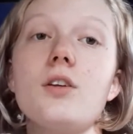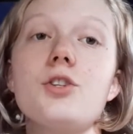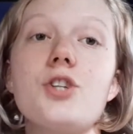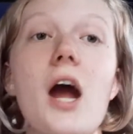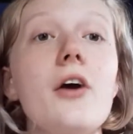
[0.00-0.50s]

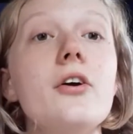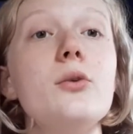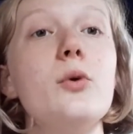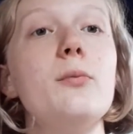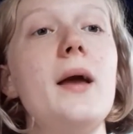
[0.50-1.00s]
Jared
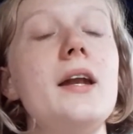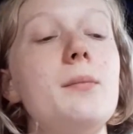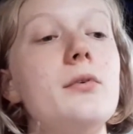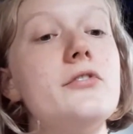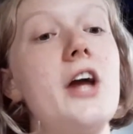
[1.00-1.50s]
were made
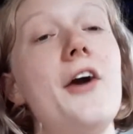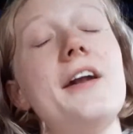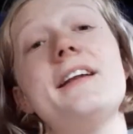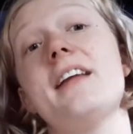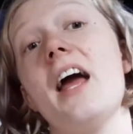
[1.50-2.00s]
up of Jared
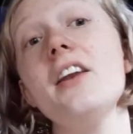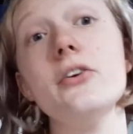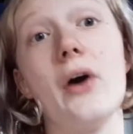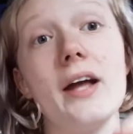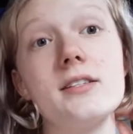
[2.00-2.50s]
and
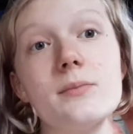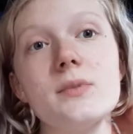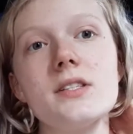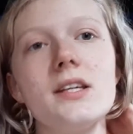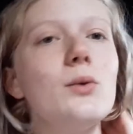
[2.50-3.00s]
Daniel
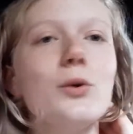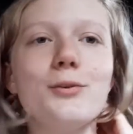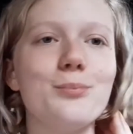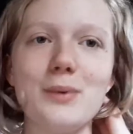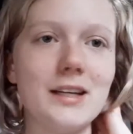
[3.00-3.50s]
atoms, he
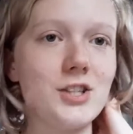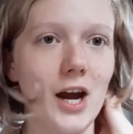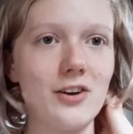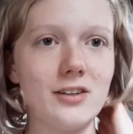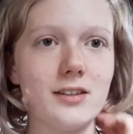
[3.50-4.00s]
wouldn't be
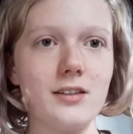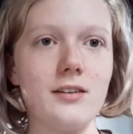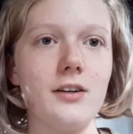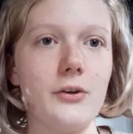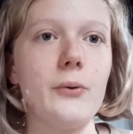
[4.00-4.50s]
Jared.
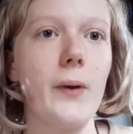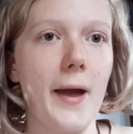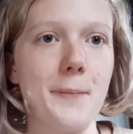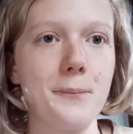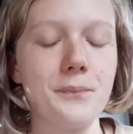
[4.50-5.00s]
Okay?